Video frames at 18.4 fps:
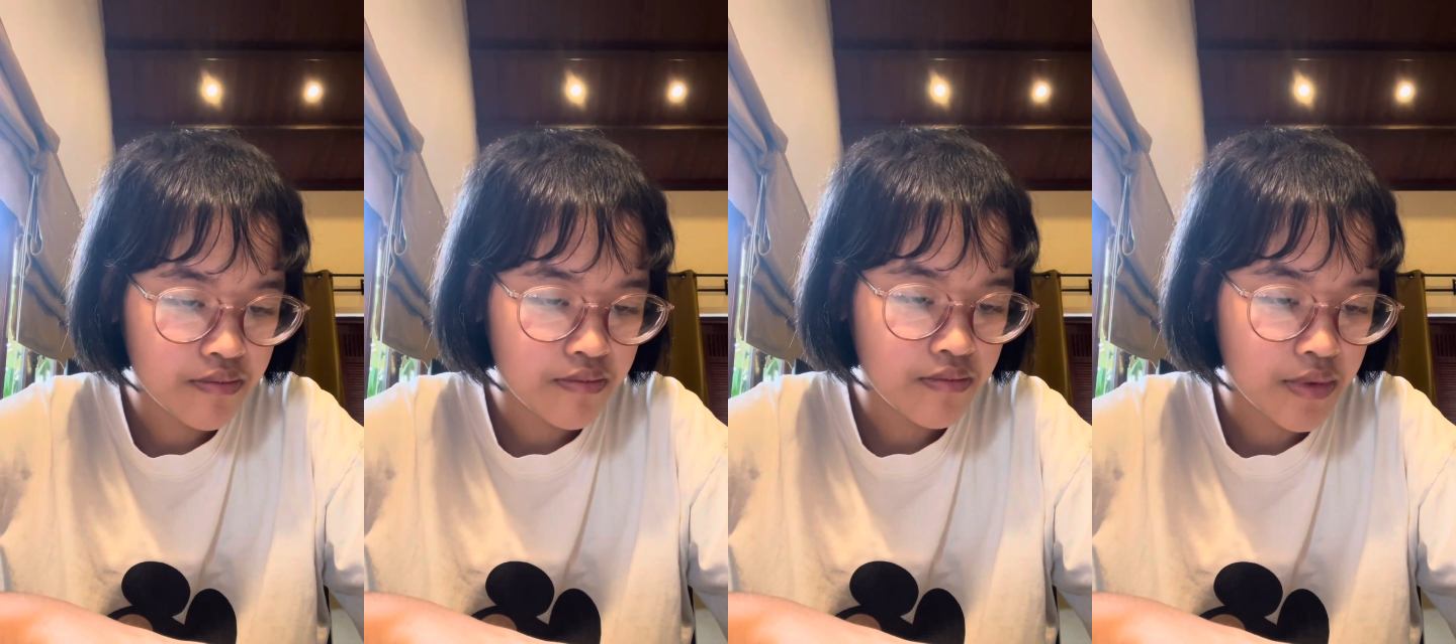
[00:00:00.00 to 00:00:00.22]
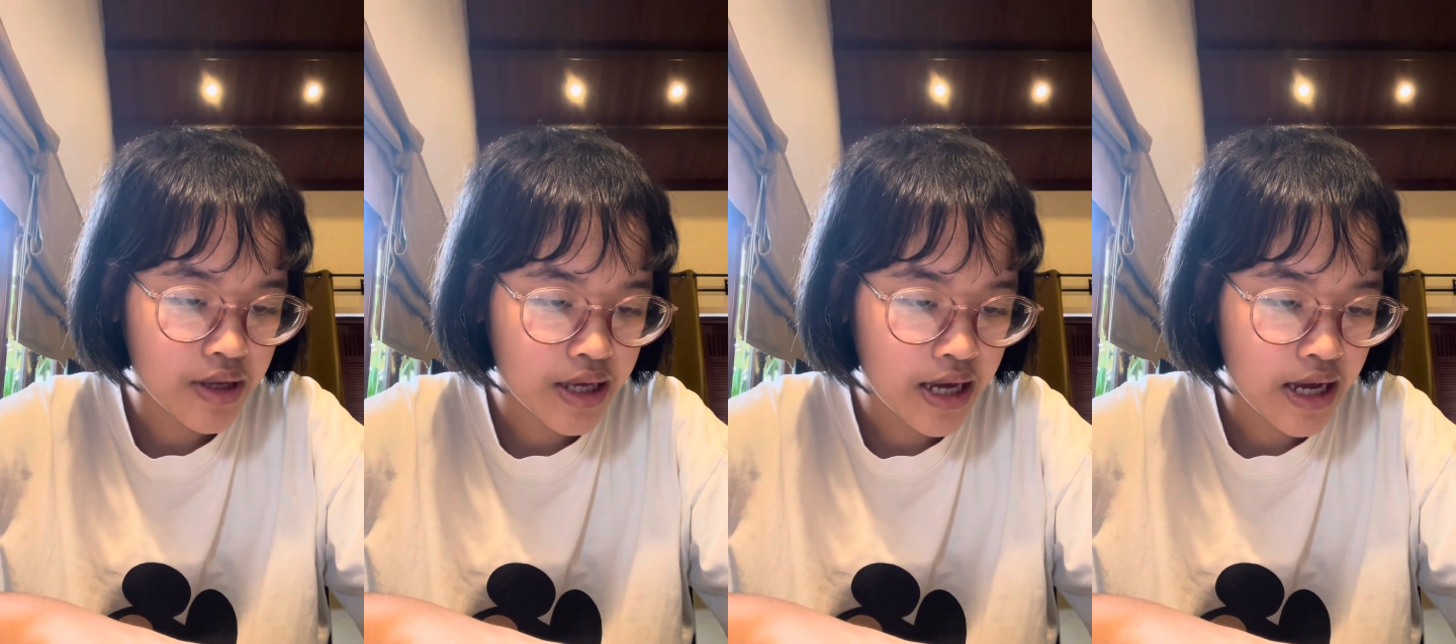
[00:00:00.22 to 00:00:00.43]

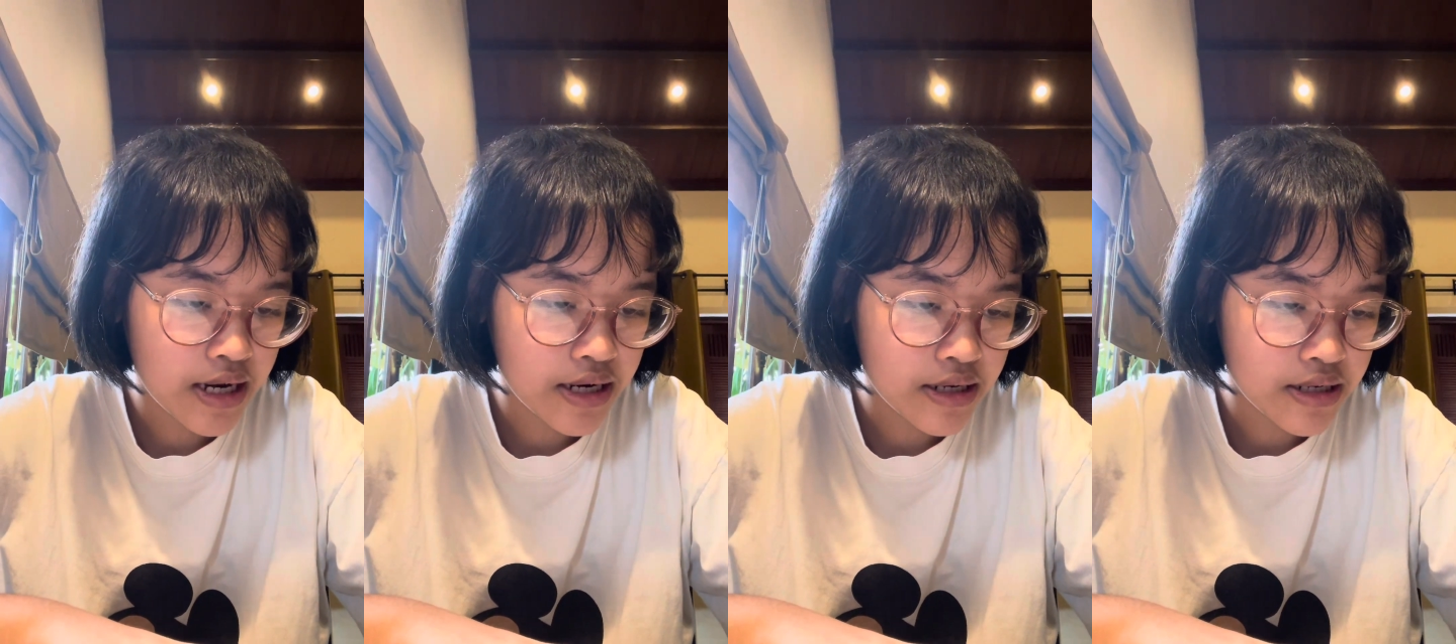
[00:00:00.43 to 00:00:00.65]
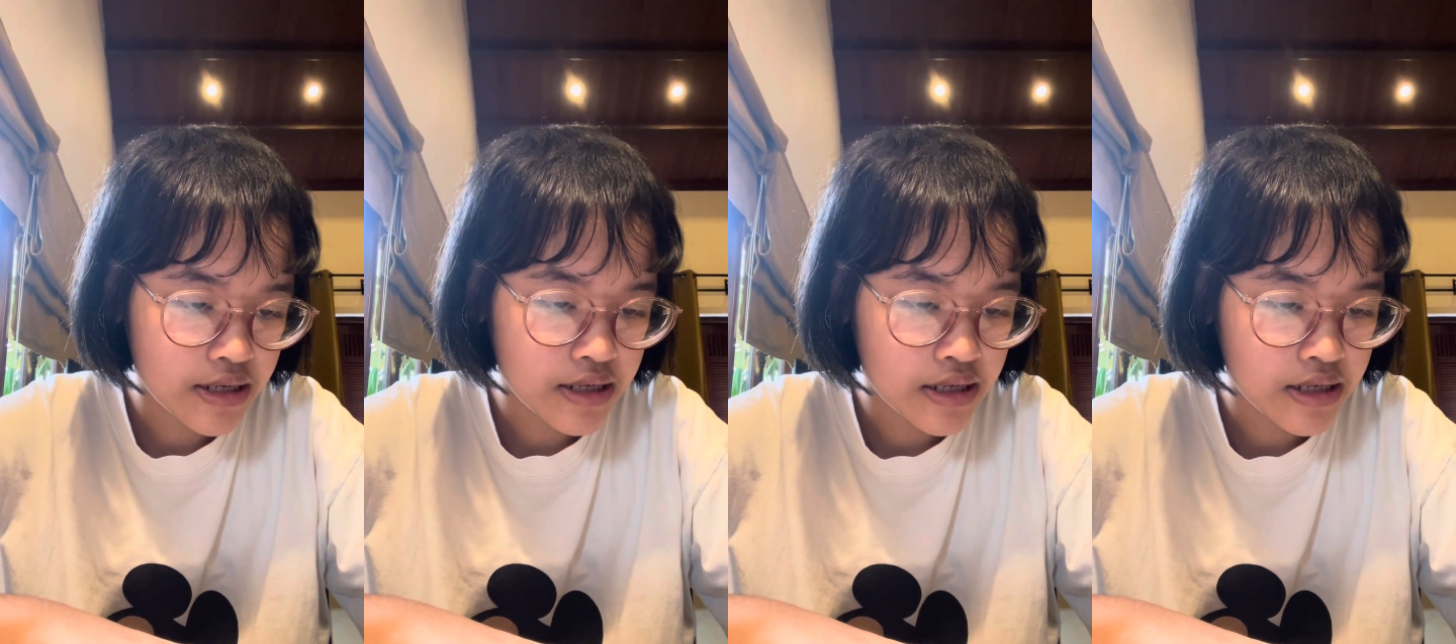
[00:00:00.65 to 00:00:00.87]

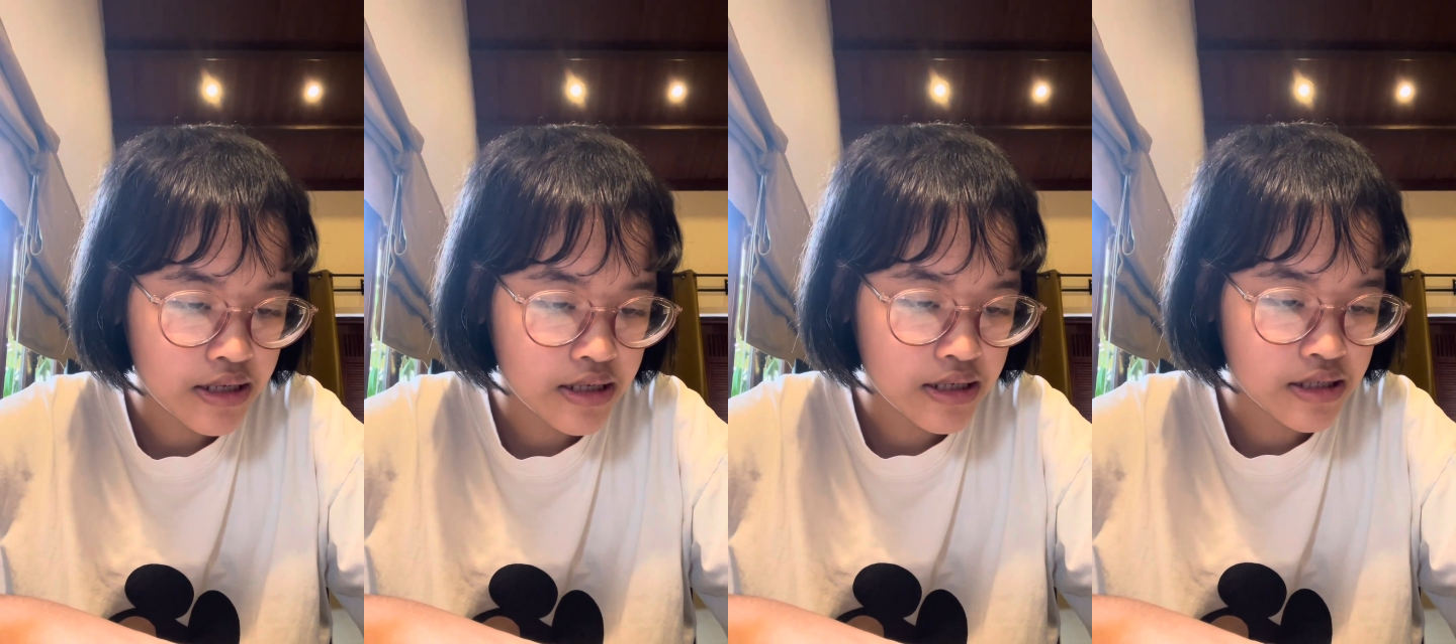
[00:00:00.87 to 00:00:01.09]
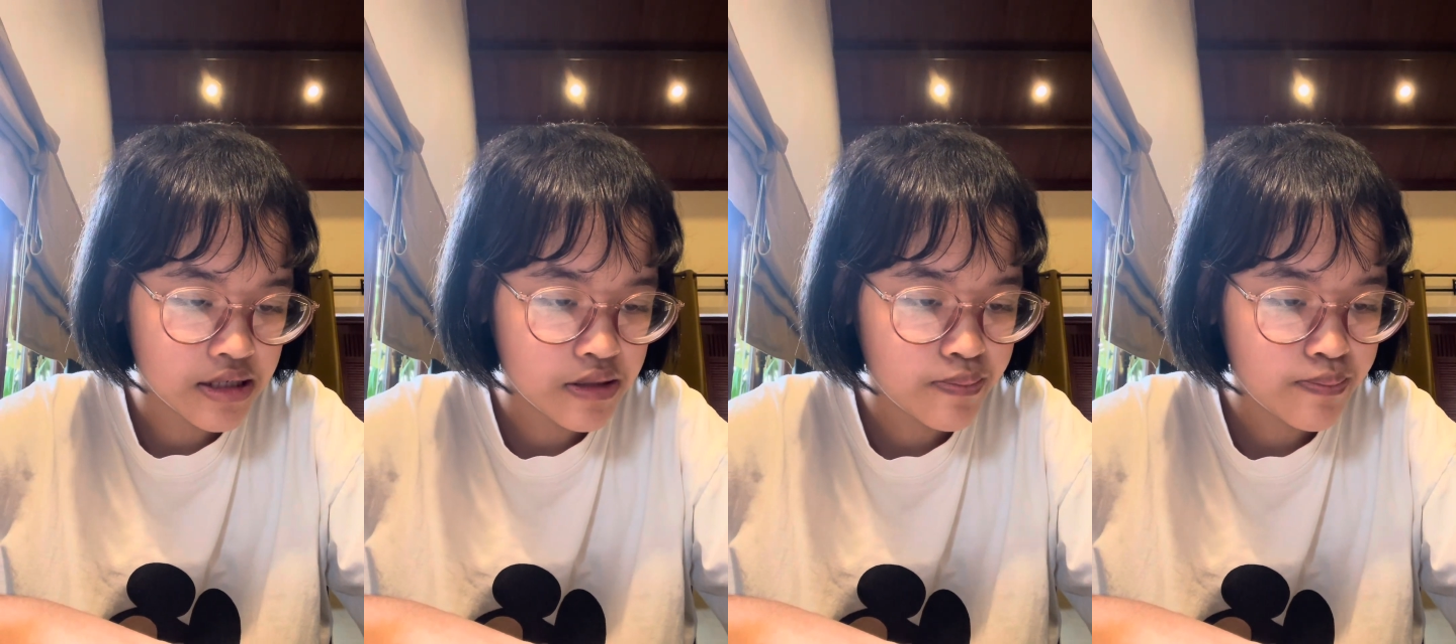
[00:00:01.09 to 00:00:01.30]
began
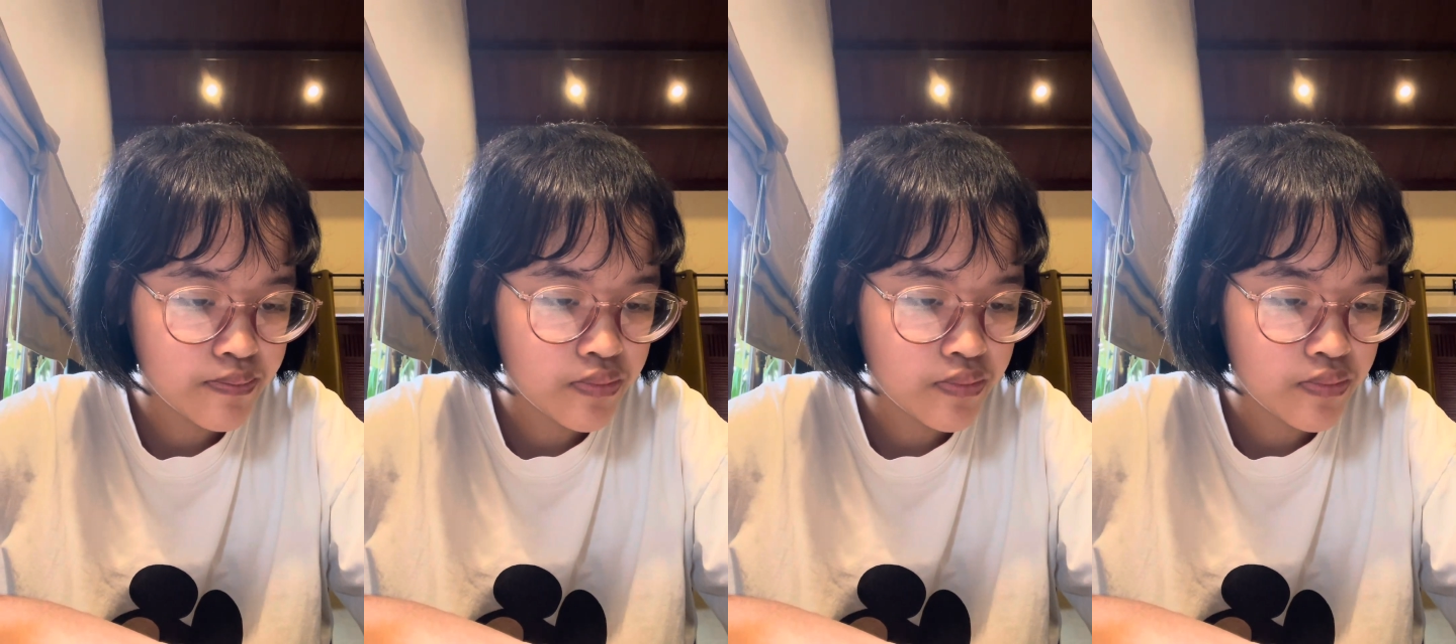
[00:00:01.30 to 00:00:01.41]
his